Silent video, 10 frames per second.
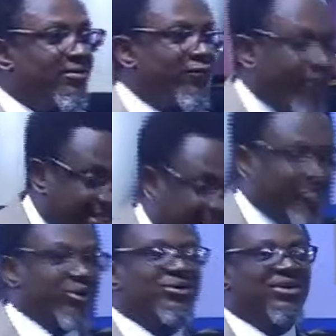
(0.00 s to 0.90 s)
For
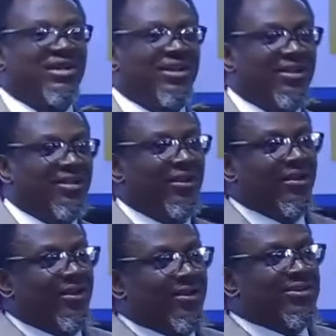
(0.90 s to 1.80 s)
example,
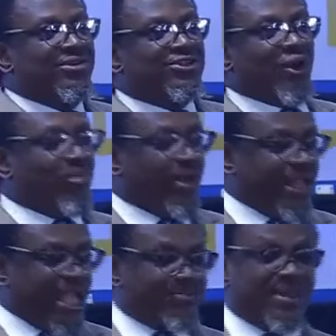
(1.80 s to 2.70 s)
somebody
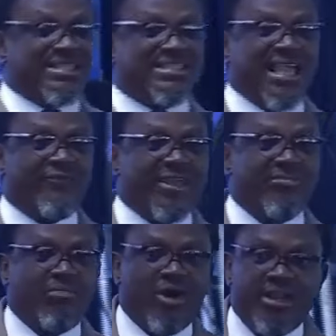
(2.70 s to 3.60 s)
has been saving
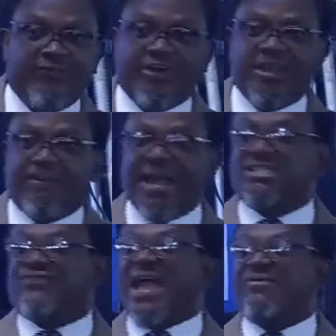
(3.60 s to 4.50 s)
money for the
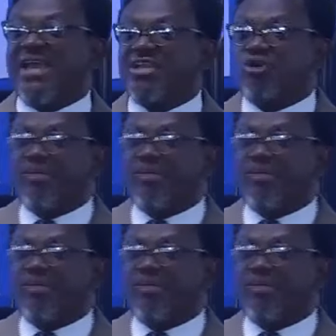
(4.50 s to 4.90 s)
past 5 years to